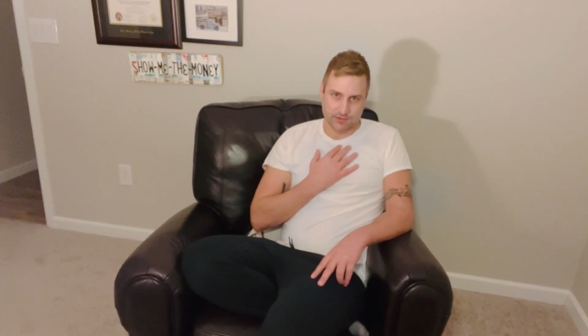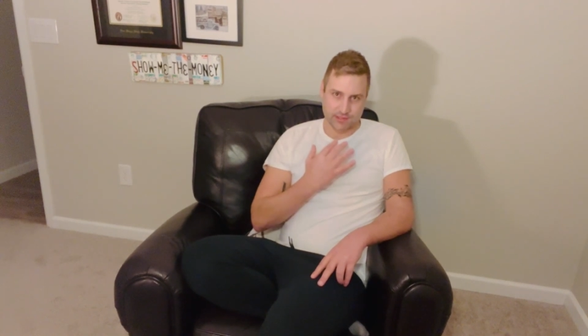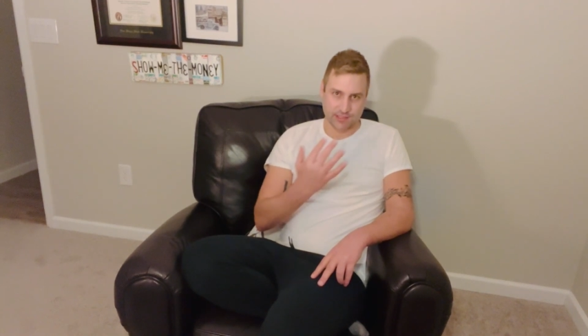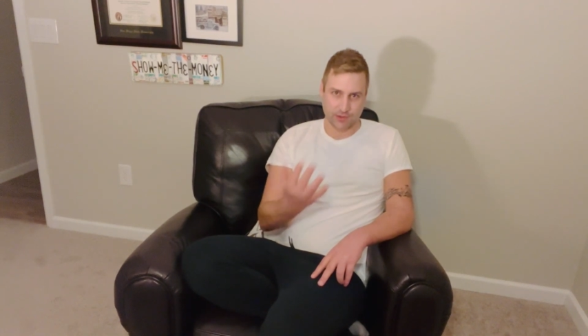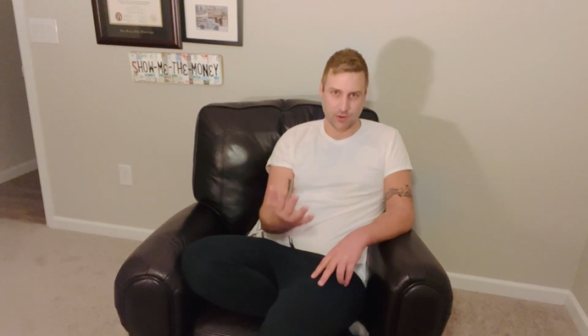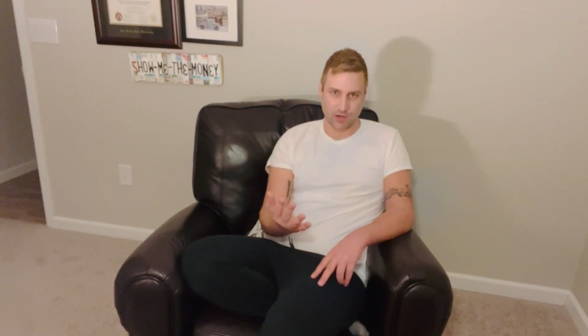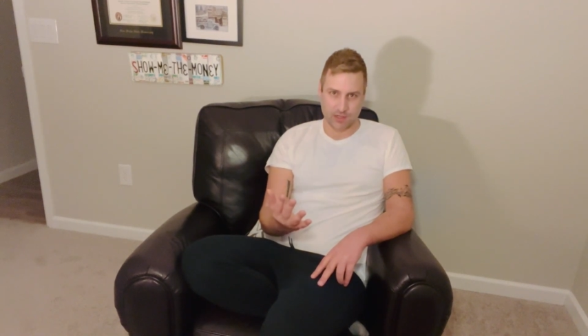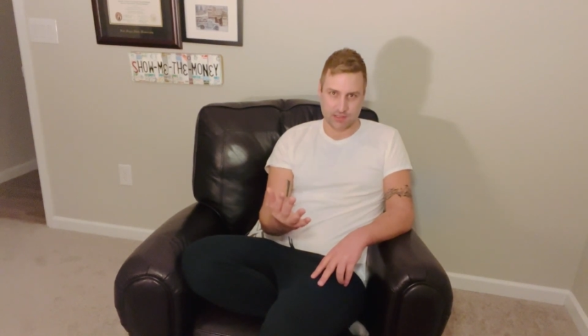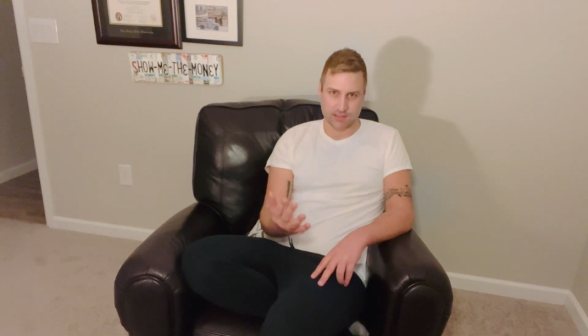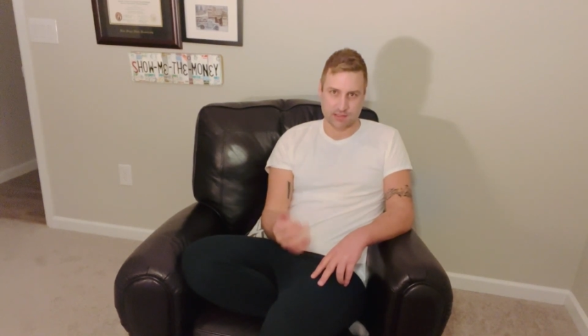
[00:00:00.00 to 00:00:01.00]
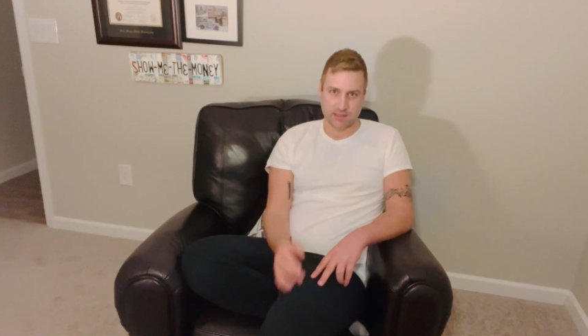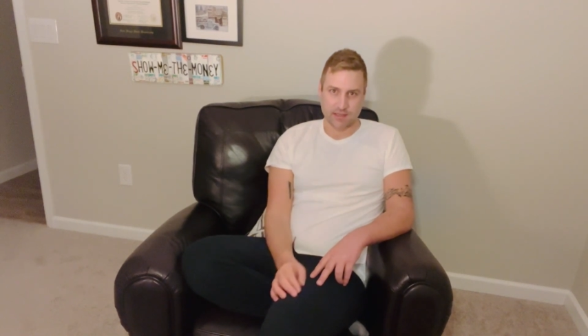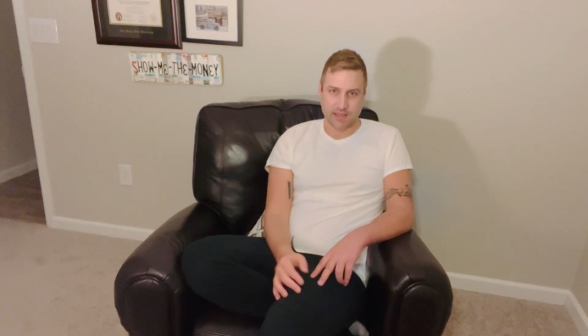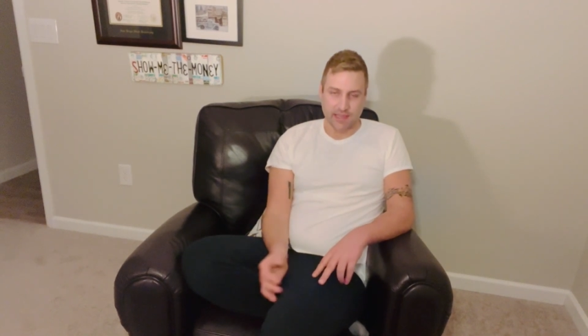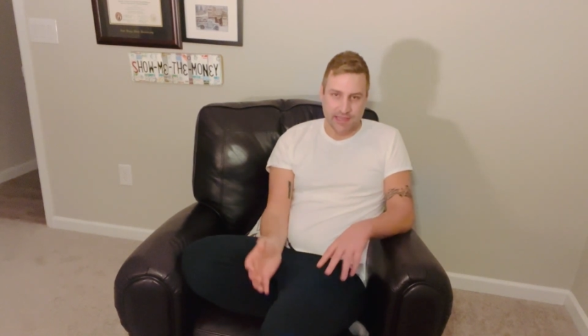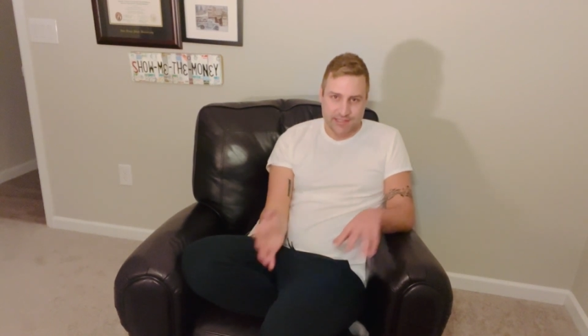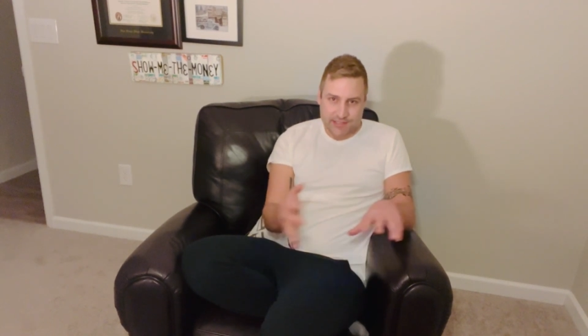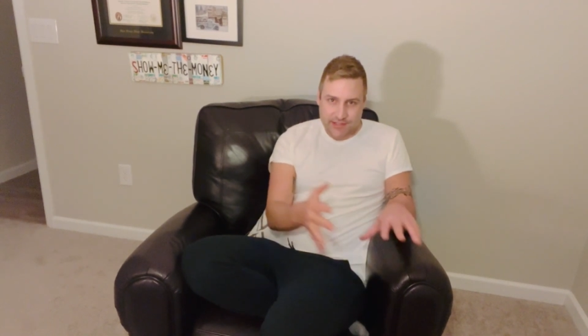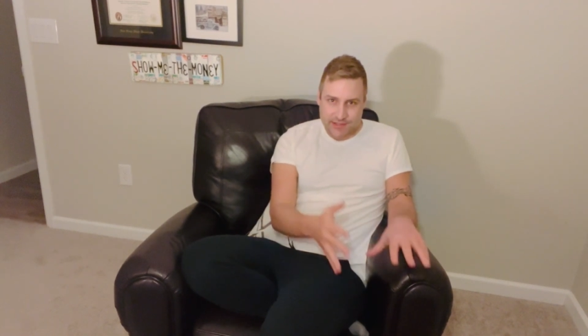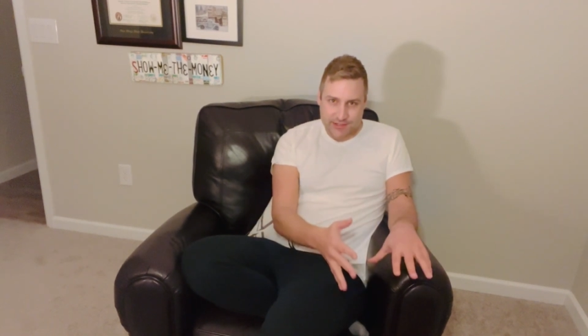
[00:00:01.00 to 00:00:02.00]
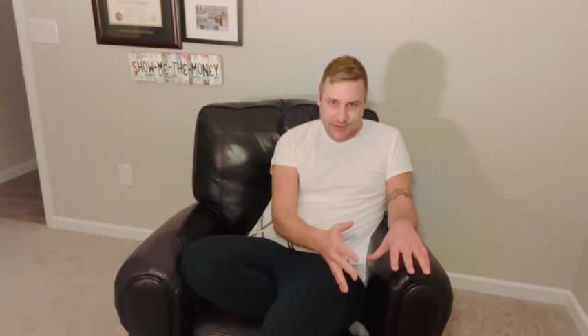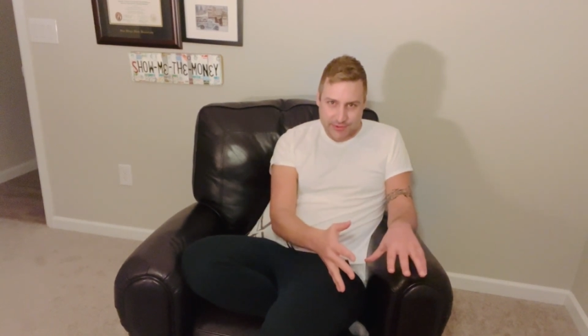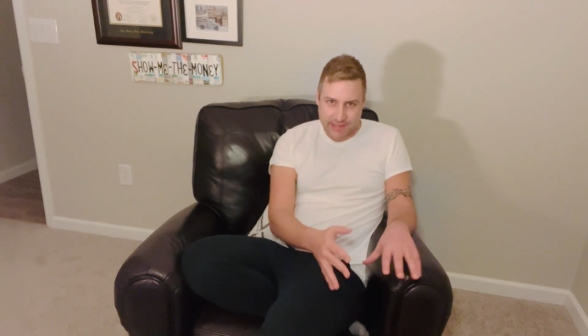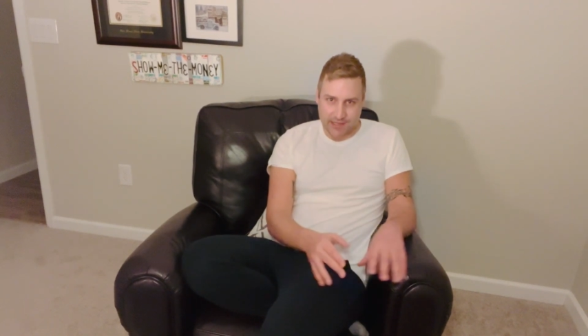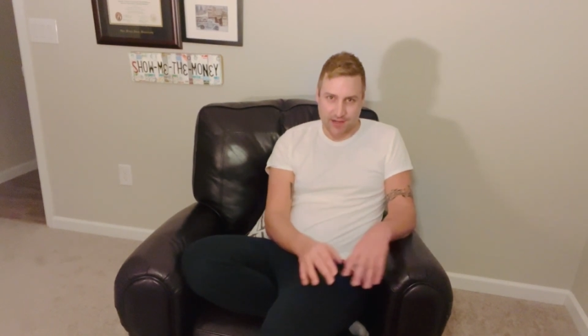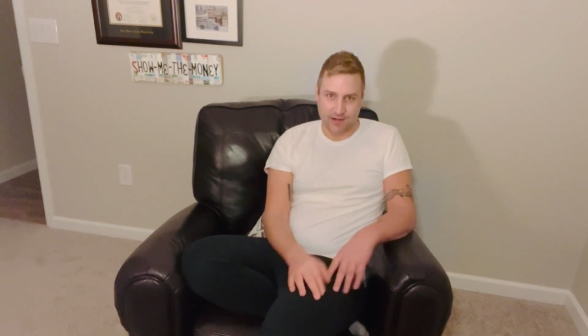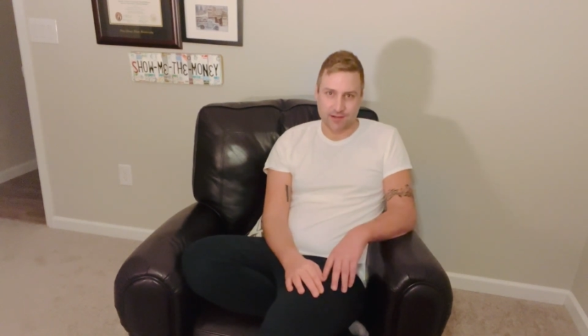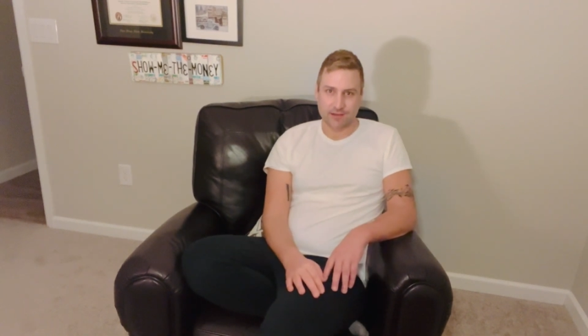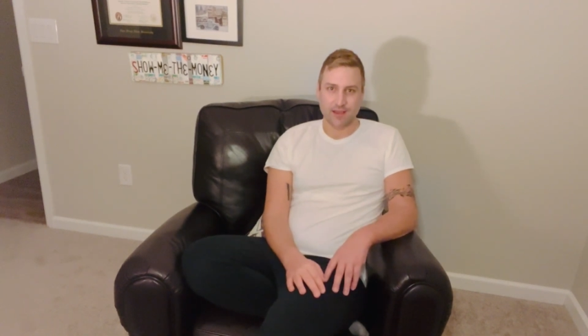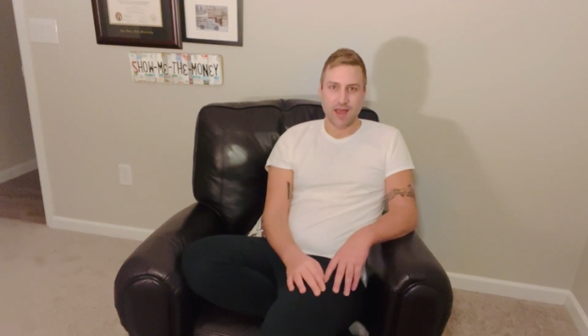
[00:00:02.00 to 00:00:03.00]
to yours into the new year.